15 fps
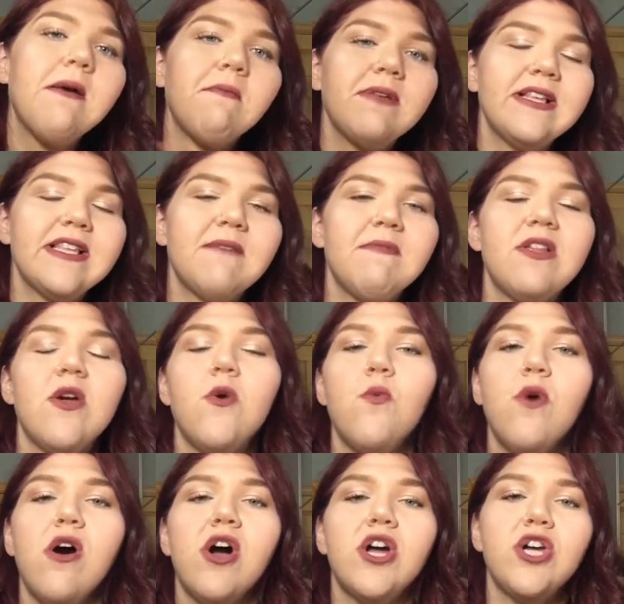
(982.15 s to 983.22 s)
Please let me know
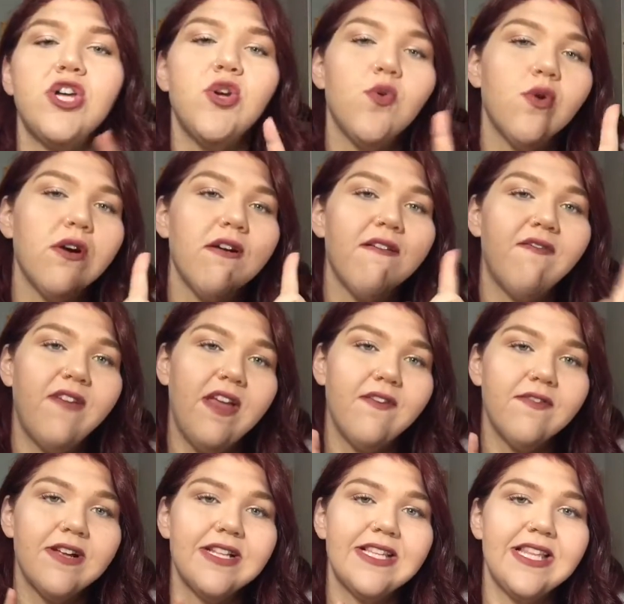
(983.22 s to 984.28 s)
what are your
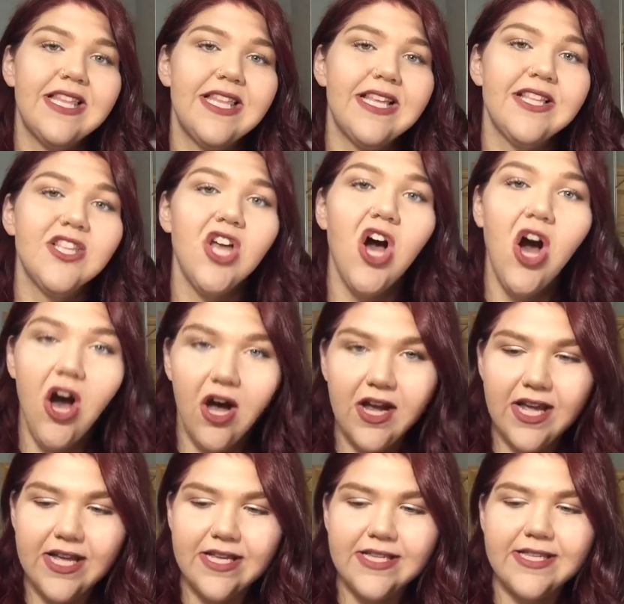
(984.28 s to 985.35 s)
favorites this
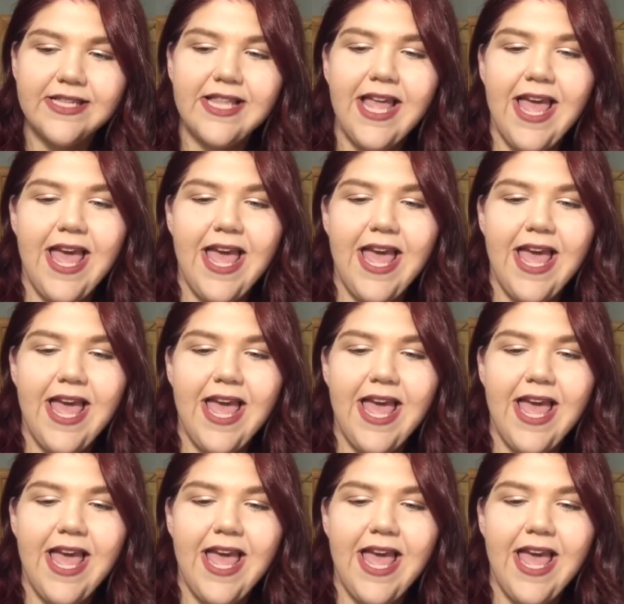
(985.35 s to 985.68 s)
August.